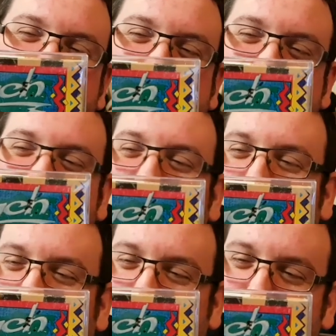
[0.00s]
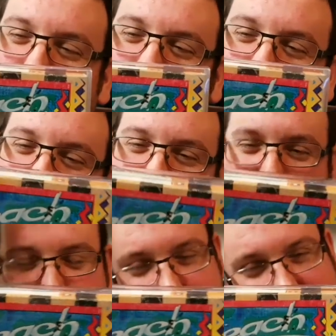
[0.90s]
I'll pay you what you want for it
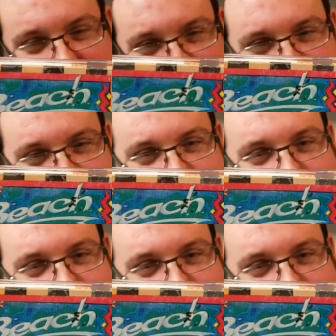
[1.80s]
within reason.